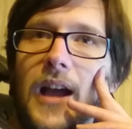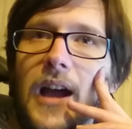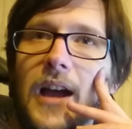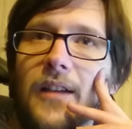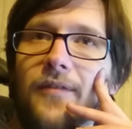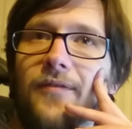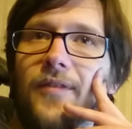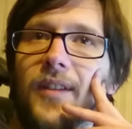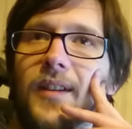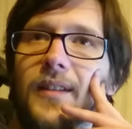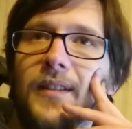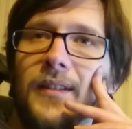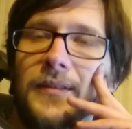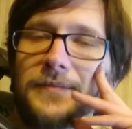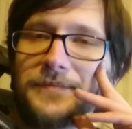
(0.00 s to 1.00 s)
I
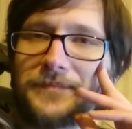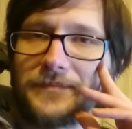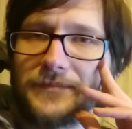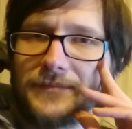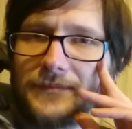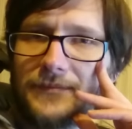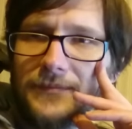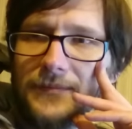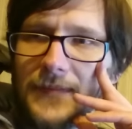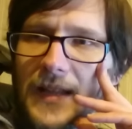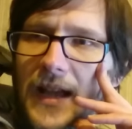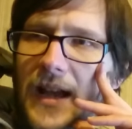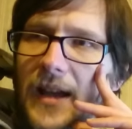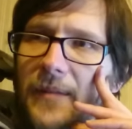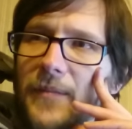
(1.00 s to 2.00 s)
think
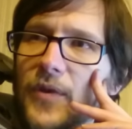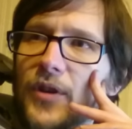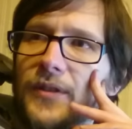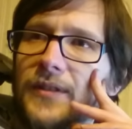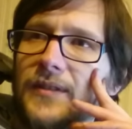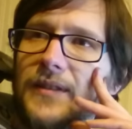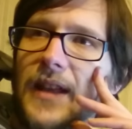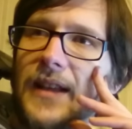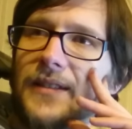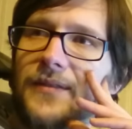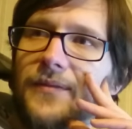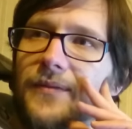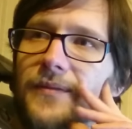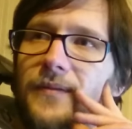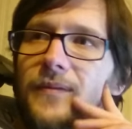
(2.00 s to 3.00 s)
I'm not that
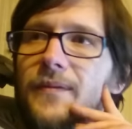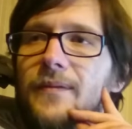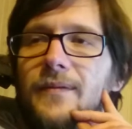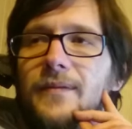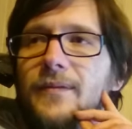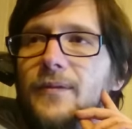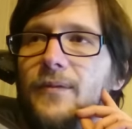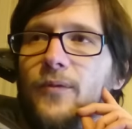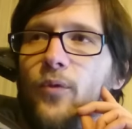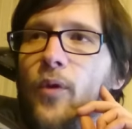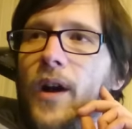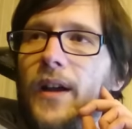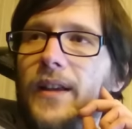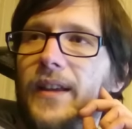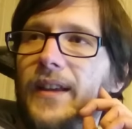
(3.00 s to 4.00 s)

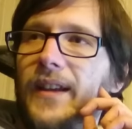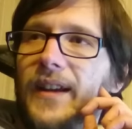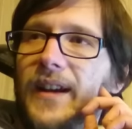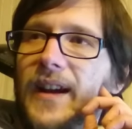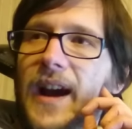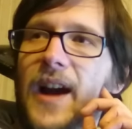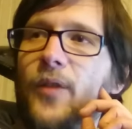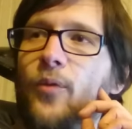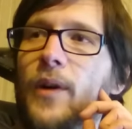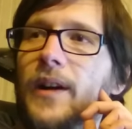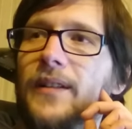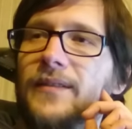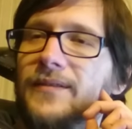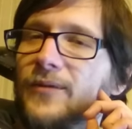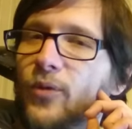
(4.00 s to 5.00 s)
uh,
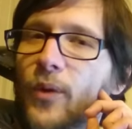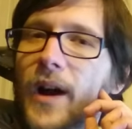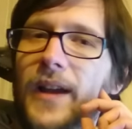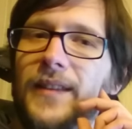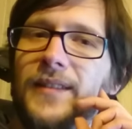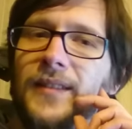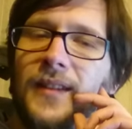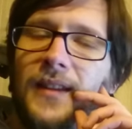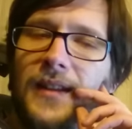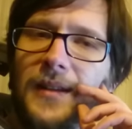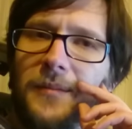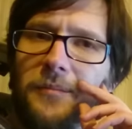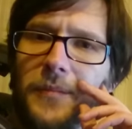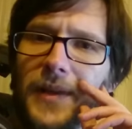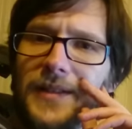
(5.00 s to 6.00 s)
hardware wise,
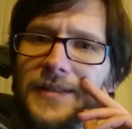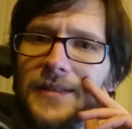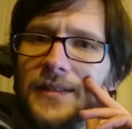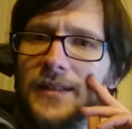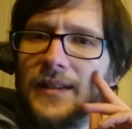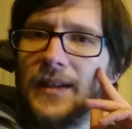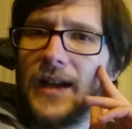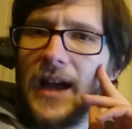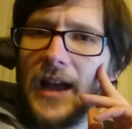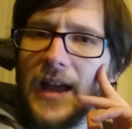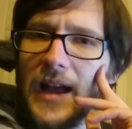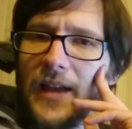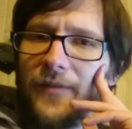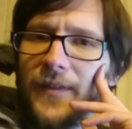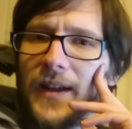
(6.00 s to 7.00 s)
but
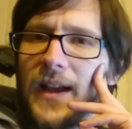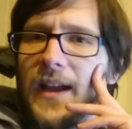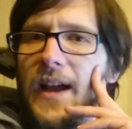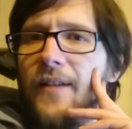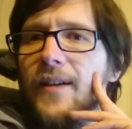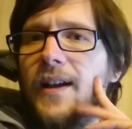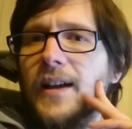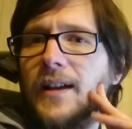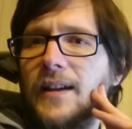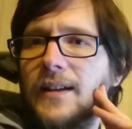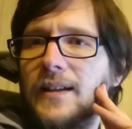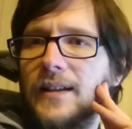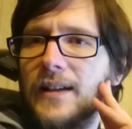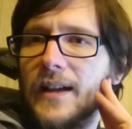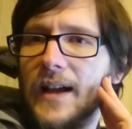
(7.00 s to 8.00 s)
I, I think I have
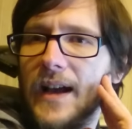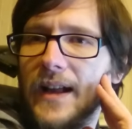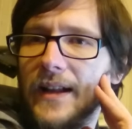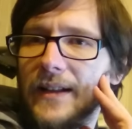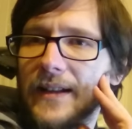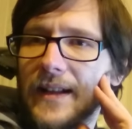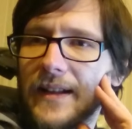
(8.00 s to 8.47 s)
a, a